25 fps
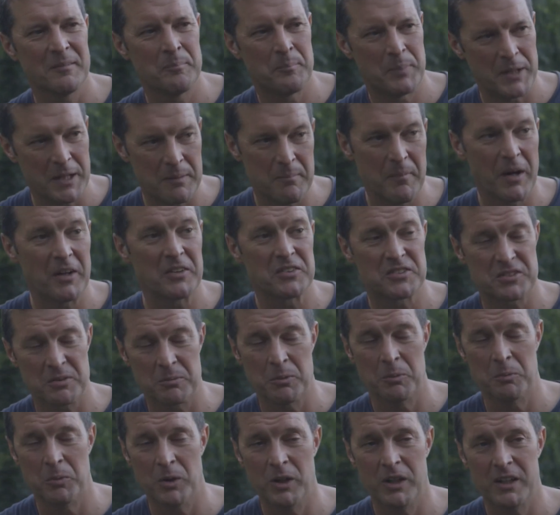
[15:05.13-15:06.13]
be amongst them
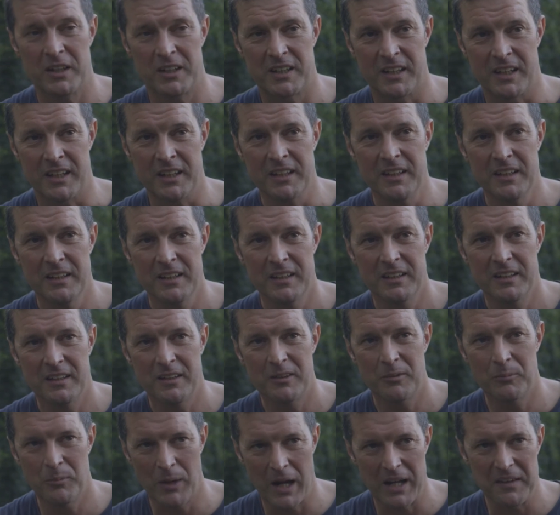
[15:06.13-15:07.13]
and working,
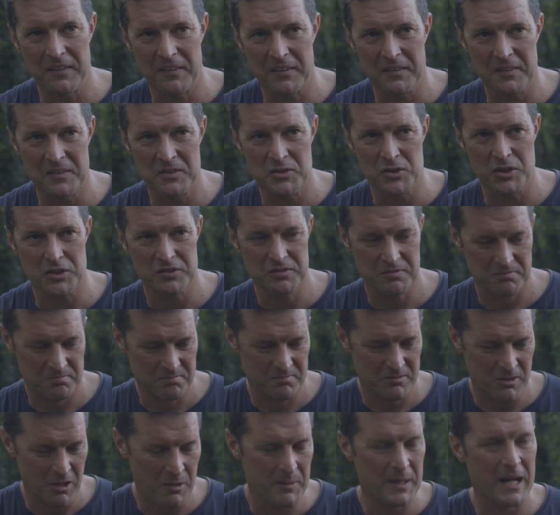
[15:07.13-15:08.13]
rather than just
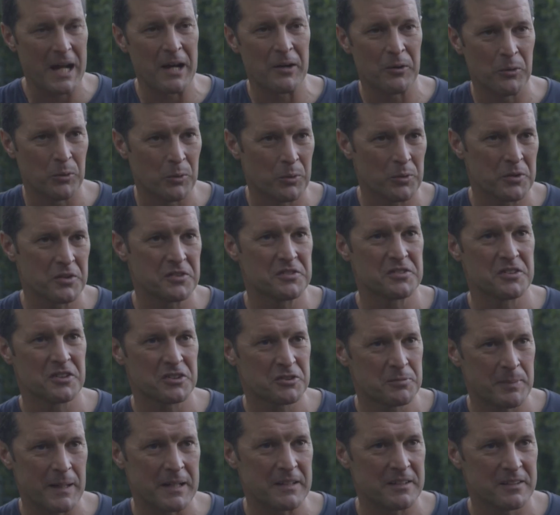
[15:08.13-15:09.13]
throwing out orders and
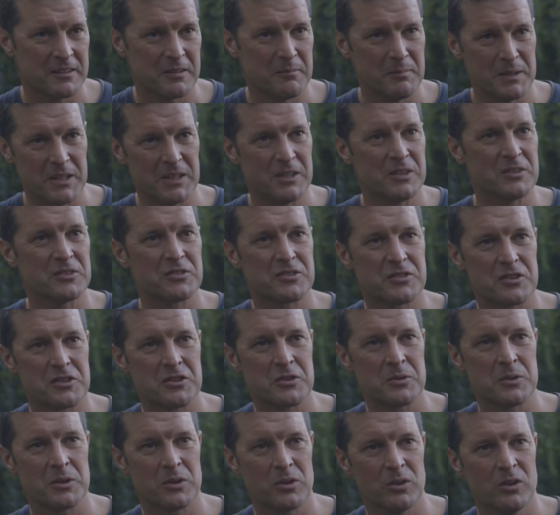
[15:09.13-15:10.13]
expecting the minions to
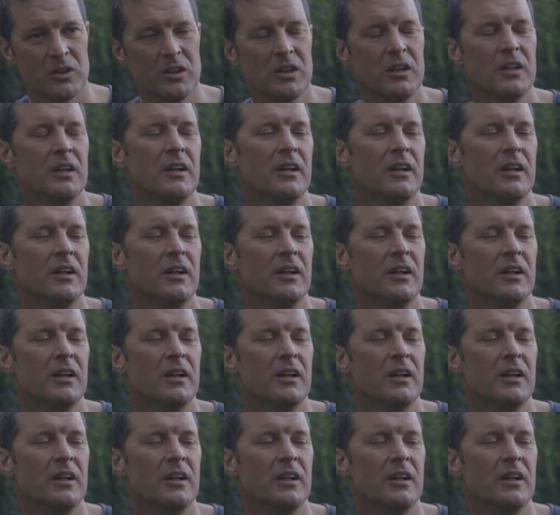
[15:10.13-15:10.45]
do it all.